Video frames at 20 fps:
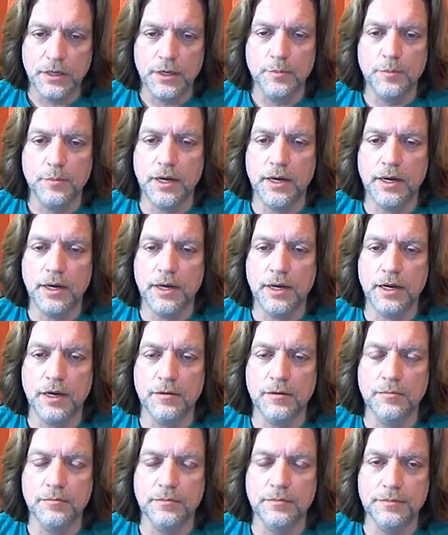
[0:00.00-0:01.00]

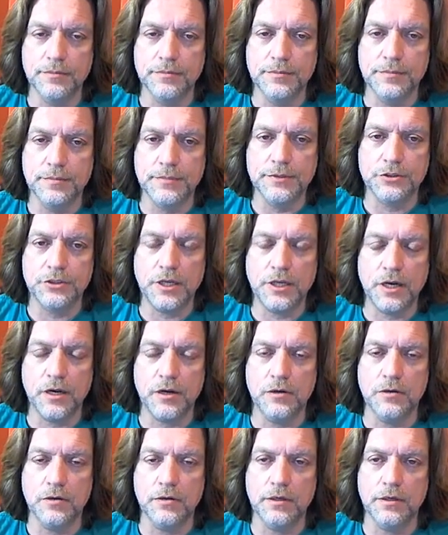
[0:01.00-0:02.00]
Um,
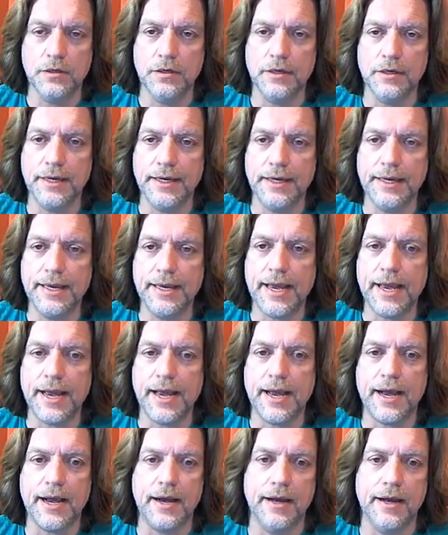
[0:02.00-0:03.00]
so,
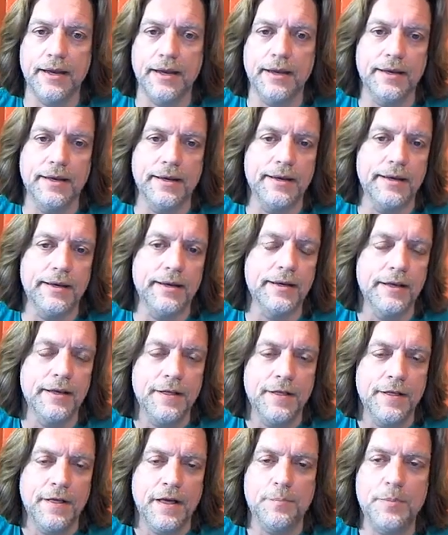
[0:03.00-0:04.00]
yeah, it, it,
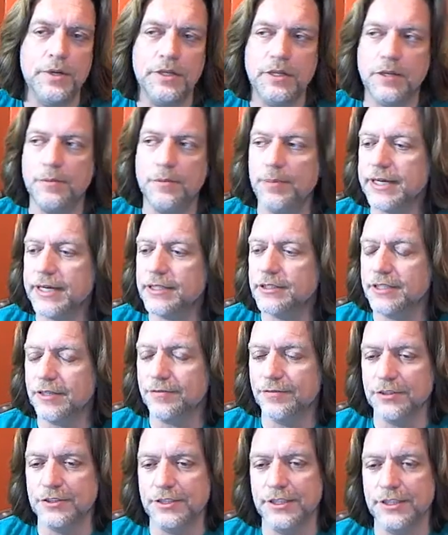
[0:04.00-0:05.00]
but the biggest
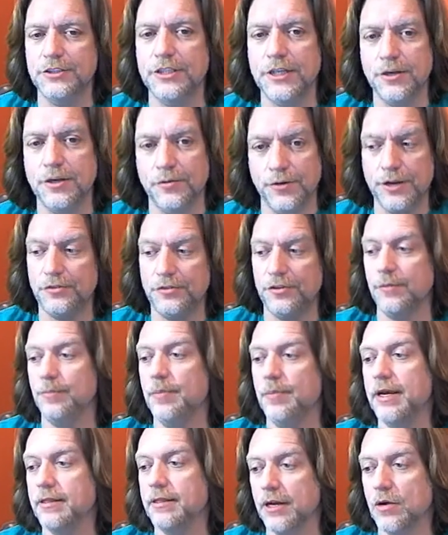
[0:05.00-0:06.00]
difference is, you know, we're using
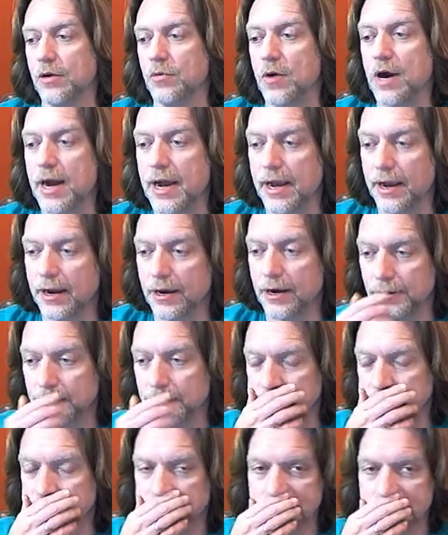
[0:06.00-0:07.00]
big, thick
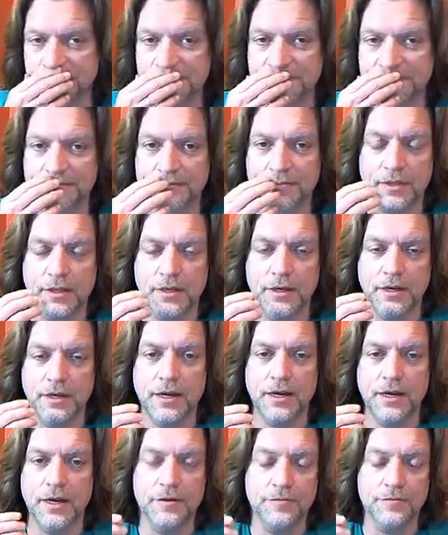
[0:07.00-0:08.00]
wire
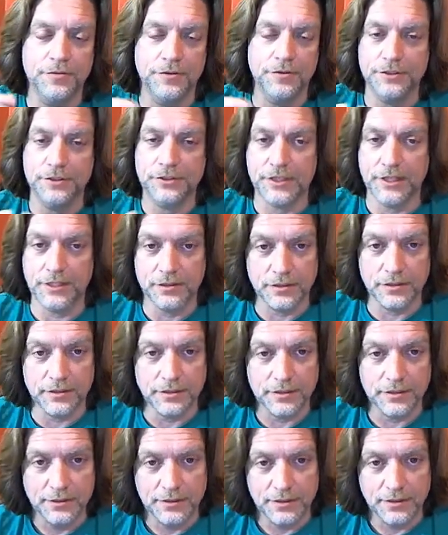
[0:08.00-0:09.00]
uh, for the signal,